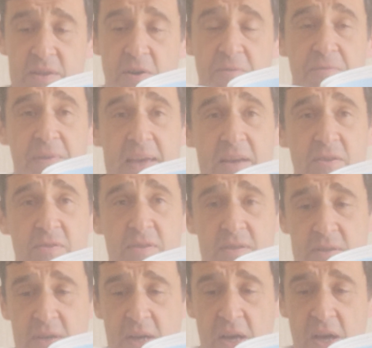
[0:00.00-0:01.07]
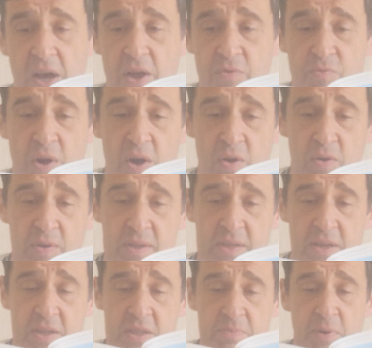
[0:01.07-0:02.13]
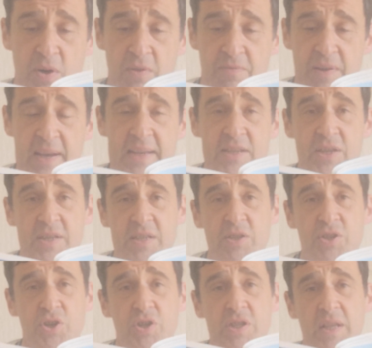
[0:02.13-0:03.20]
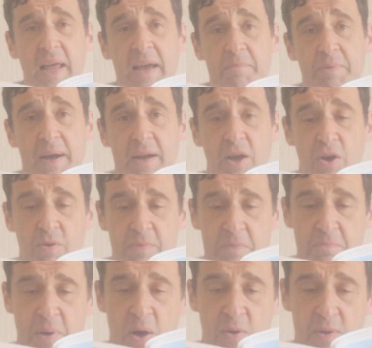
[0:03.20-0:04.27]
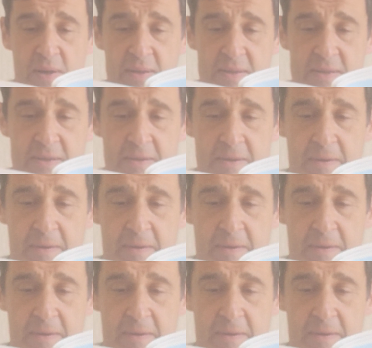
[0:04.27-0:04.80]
"There are fields and roads and small villages, just like back home in Poland."